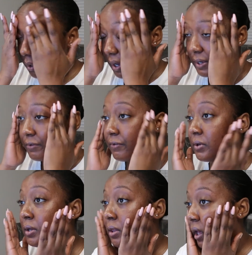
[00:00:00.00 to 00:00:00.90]
I
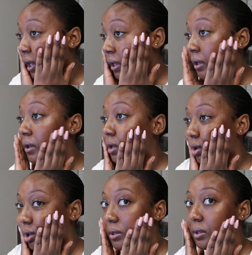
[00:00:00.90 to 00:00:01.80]
feel like
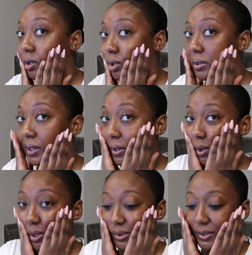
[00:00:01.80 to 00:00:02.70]

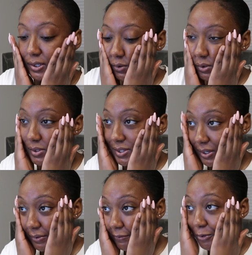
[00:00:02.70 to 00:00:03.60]
this
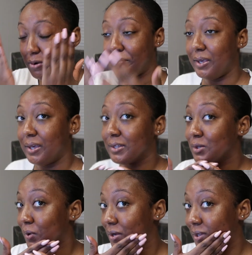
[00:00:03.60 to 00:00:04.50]
routine for me is
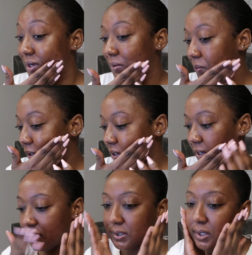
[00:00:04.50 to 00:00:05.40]
worth it,
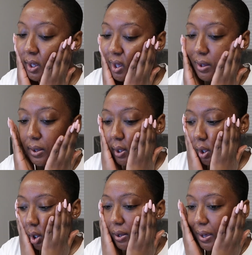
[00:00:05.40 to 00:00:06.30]
because
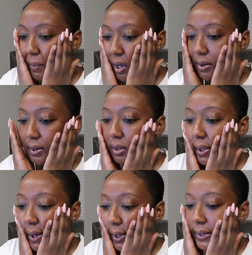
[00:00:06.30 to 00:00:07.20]
I'm not gonna
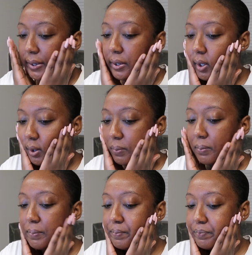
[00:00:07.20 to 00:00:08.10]
lie,
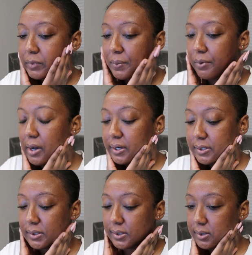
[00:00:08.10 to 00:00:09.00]
the
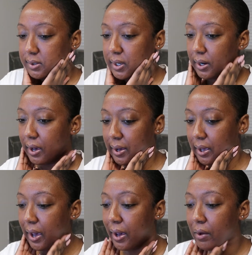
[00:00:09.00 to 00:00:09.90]
products that I
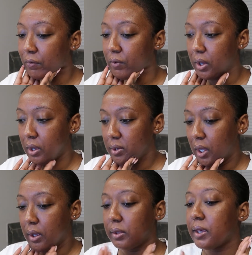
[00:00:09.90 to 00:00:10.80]
have,
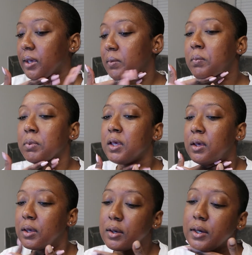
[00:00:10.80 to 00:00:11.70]
they can
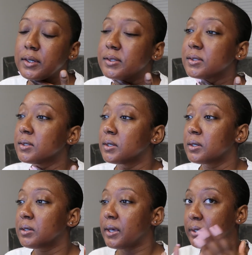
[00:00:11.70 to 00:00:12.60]
be considered